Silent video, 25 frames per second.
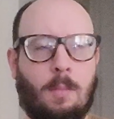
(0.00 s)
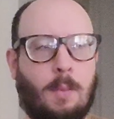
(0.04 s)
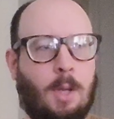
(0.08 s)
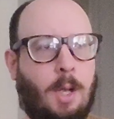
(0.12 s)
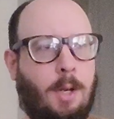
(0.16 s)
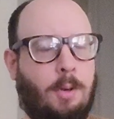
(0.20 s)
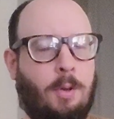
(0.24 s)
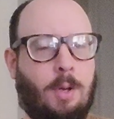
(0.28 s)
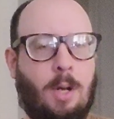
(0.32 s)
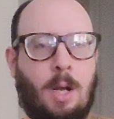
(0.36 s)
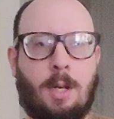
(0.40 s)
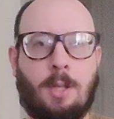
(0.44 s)

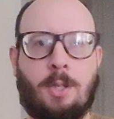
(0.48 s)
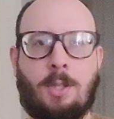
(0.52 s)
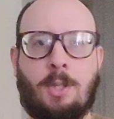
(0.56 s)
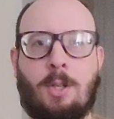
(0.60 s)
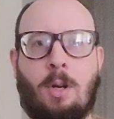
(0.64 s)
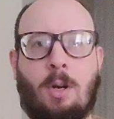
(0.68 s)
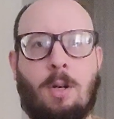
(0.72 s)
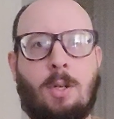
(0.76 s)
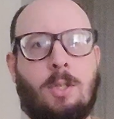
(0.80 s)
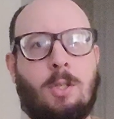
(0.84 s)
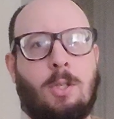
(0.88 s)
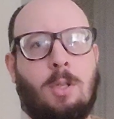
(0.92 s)
And you got to
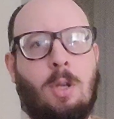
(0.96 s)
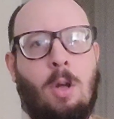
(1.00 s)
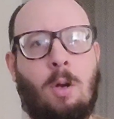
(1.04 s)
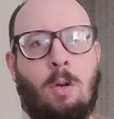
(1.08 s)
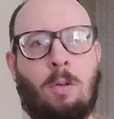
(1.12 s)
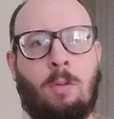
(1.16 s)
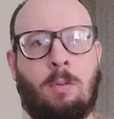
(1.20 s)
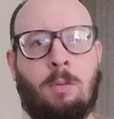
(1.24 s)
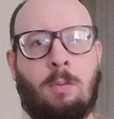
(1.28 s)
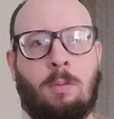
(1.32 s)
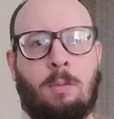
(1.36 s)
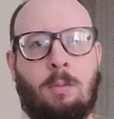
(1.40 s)
start
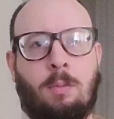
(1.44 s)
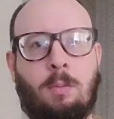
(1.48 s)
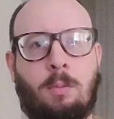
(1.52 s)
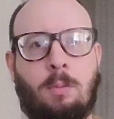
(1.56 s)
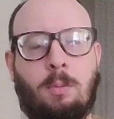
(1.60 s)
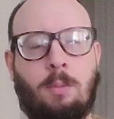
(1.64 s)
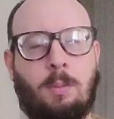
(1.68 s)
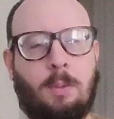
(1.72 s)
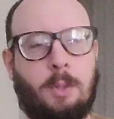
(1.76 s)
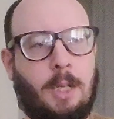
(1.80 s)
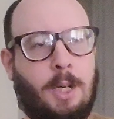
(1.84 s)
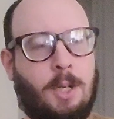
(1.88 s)
slow.
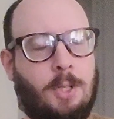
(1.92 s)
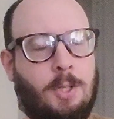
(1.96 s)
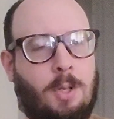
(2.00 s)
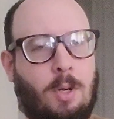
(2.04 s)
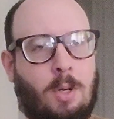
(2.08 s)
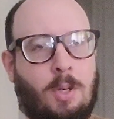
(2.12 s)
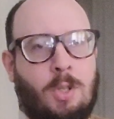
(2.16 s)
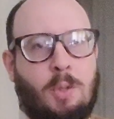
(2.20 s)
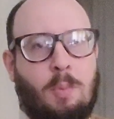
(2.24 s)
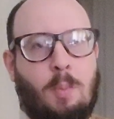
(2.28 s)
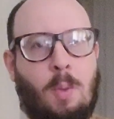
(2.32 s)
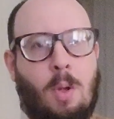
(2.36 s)
You got to
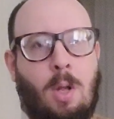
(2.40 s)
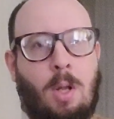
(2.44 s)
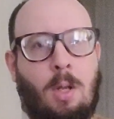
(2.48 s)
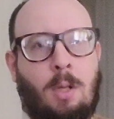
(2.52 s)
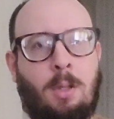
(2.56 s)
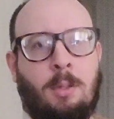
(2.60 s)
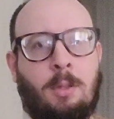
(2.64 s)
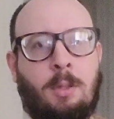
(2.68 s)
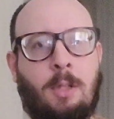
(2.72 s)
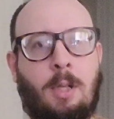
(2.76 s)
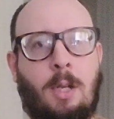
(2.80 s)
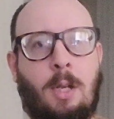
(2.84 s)
start
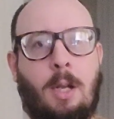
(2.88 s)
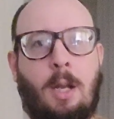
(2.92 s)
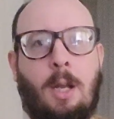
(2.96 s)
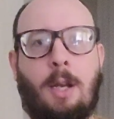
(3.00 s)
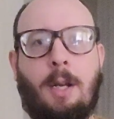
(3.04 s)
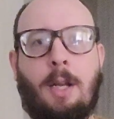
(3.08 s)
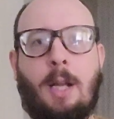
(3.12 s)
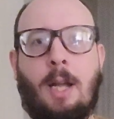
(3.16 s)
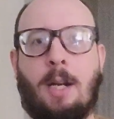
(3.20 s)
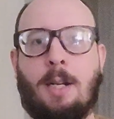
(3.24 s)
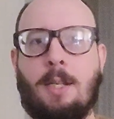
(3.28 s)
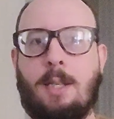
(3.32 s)
small.
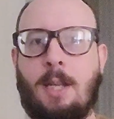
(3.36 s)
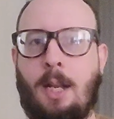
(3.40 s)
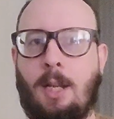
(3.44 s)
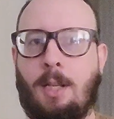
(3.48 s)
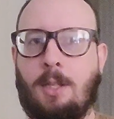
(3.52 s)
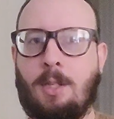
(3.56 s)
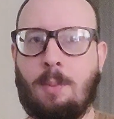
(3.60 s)
And you got to take